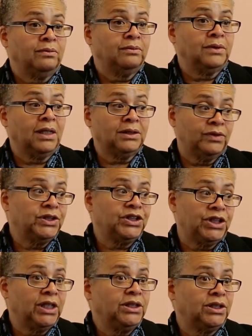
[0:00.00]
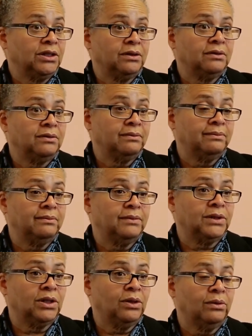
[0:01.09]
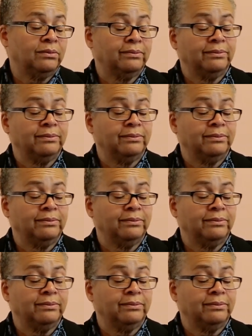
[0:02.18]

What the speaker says: Knoxville is changing, so